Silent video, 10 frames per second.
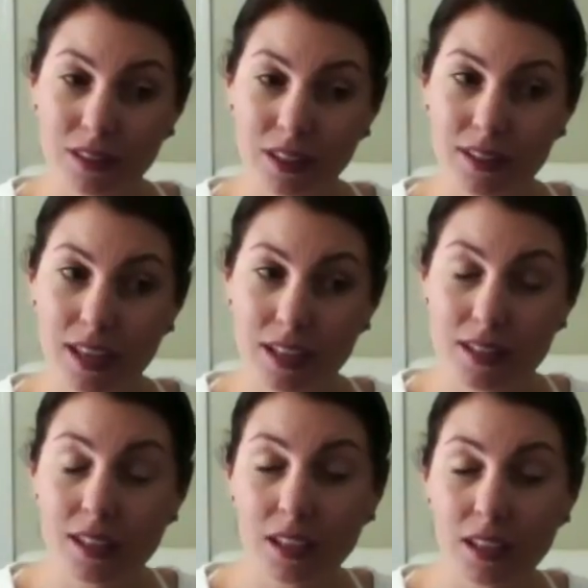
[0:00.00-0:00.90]

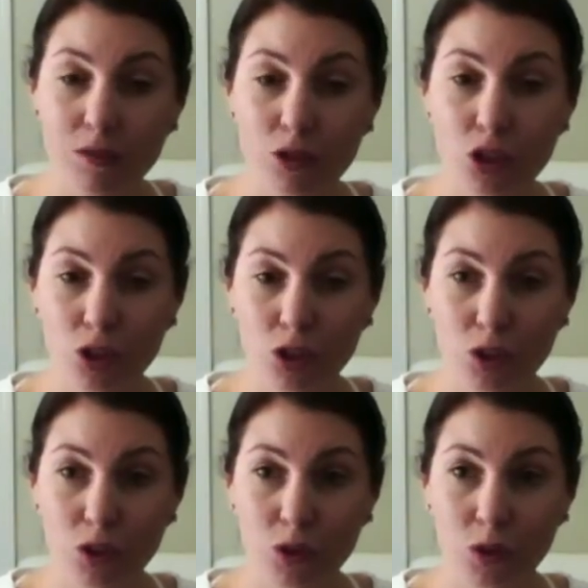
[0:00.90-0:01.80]
sensitive
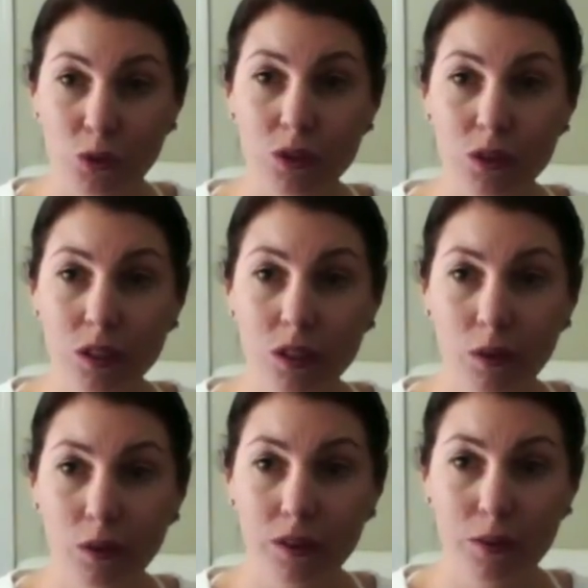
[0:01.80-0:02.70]
to,
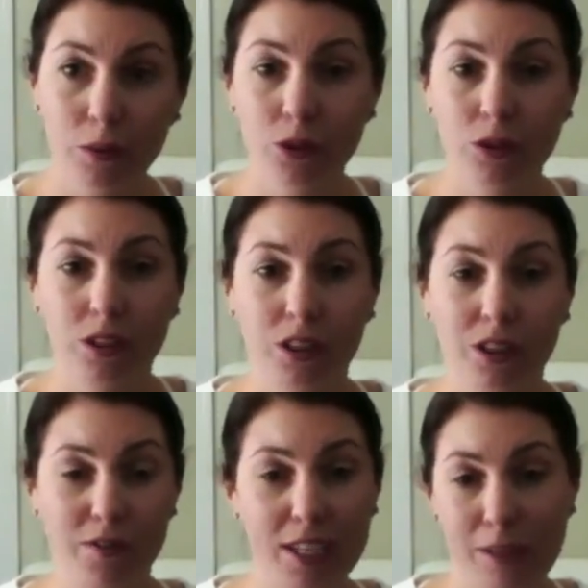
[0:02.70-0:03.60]
the return on our
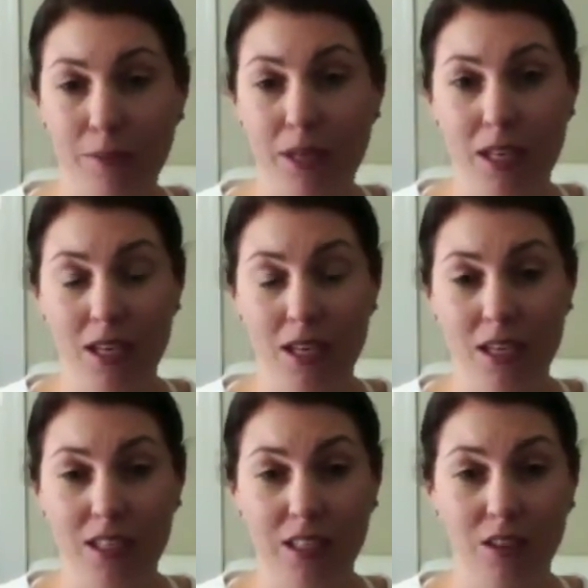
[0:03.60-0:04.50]
investment
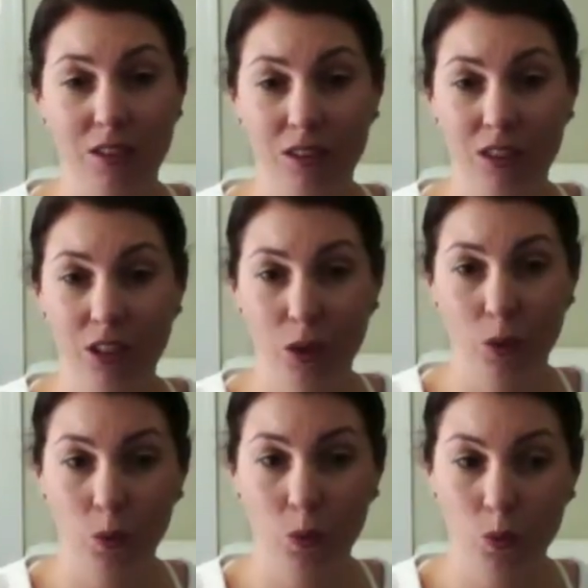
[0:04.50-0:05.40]
and,
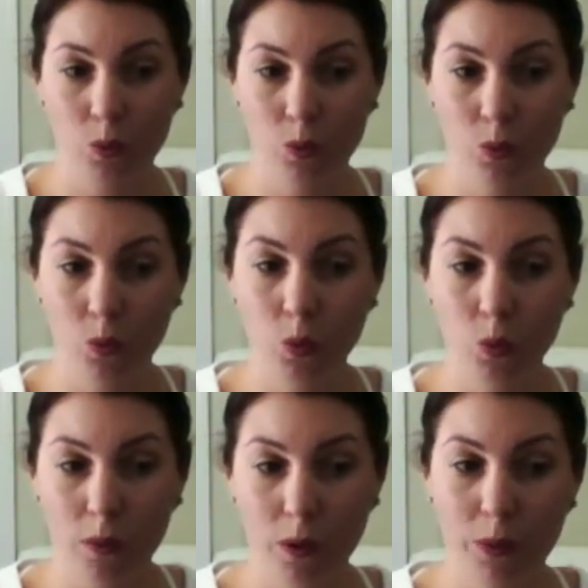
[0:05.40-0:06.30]

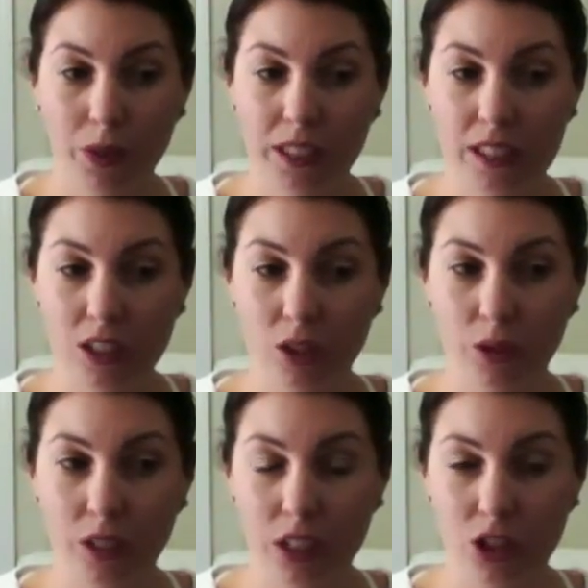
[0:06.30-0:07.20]
what we're putting into
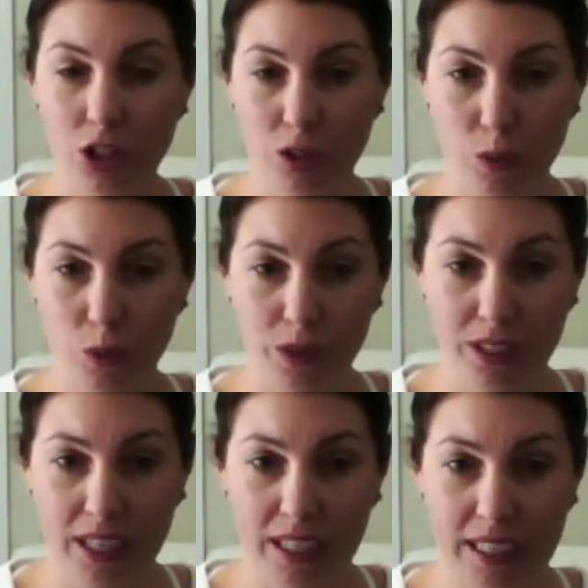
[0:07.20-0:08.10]
it each year and what we're
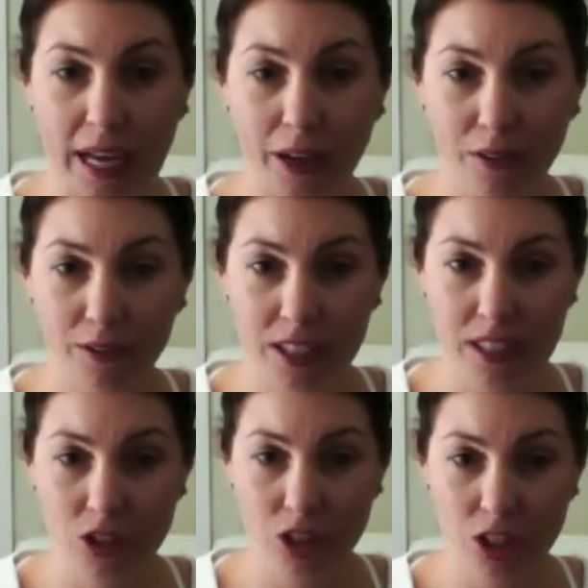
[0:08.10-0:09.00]
getting out of it
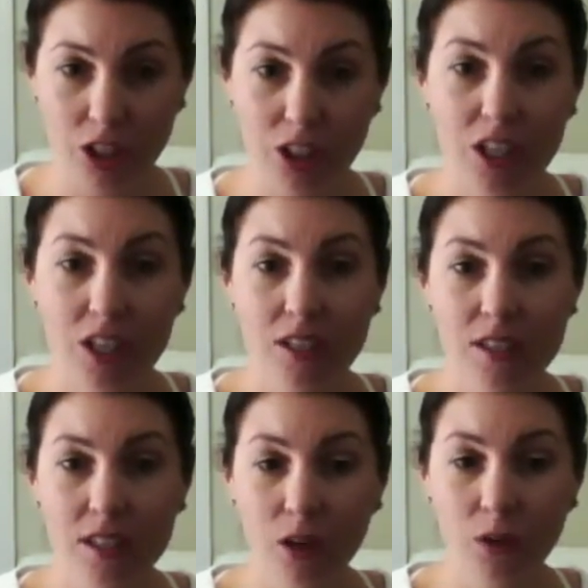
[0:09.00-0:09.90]
each year.
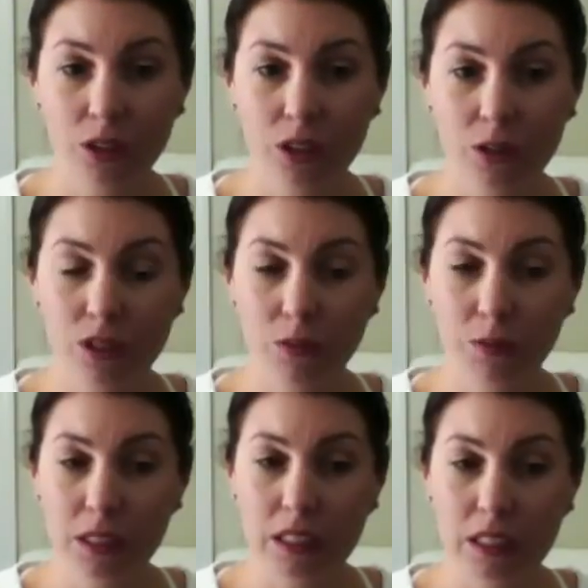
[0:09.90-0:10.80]
So, to
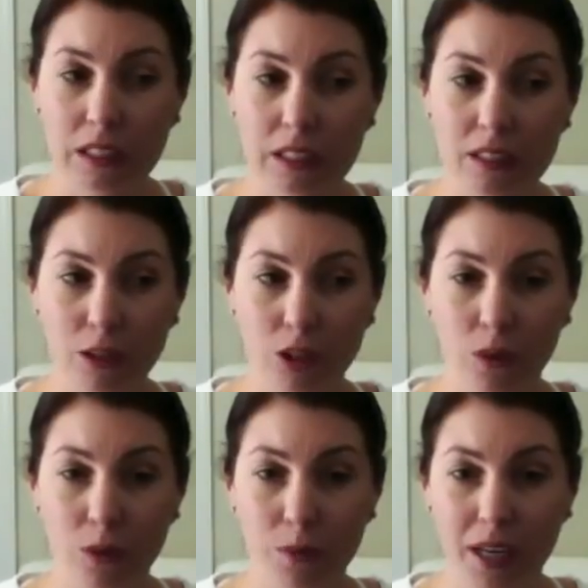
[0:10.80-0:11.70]
me, to go
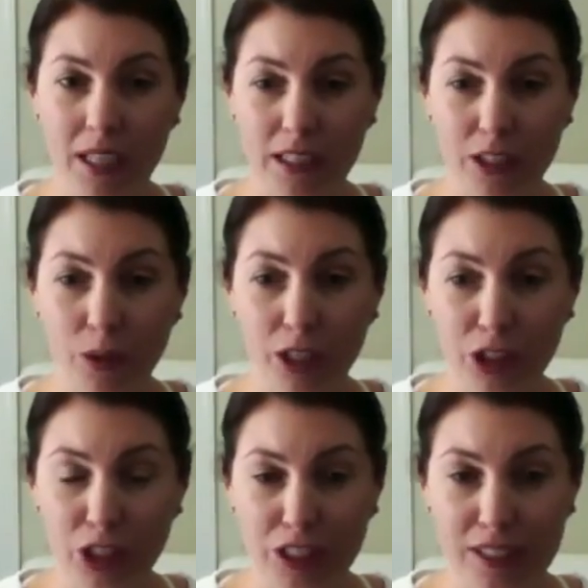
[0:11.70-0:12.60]
and buy,
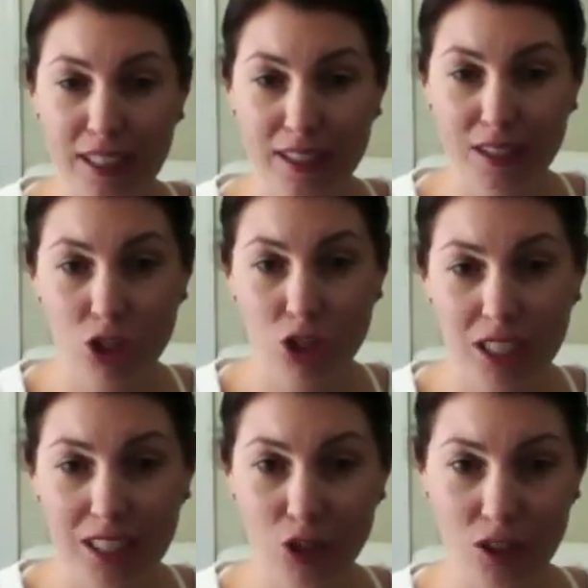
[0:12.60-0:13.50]
$100 sets of
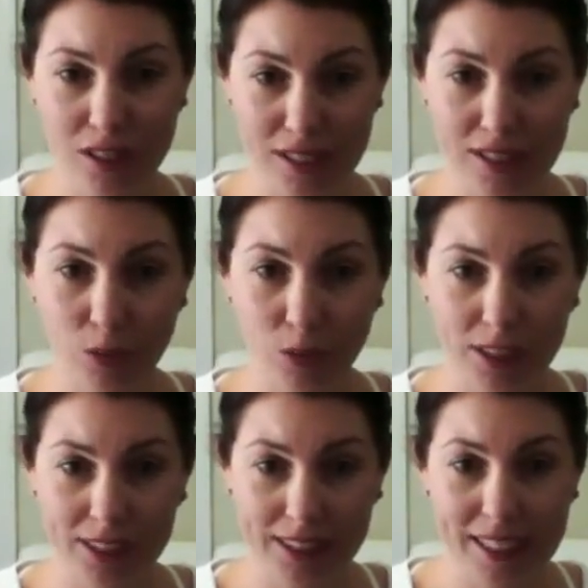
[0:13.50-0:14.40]
sheets just isn't
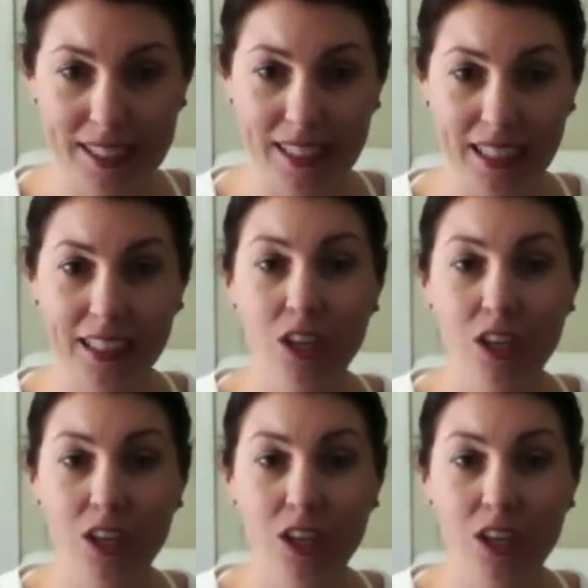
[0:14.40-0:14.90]
realistic.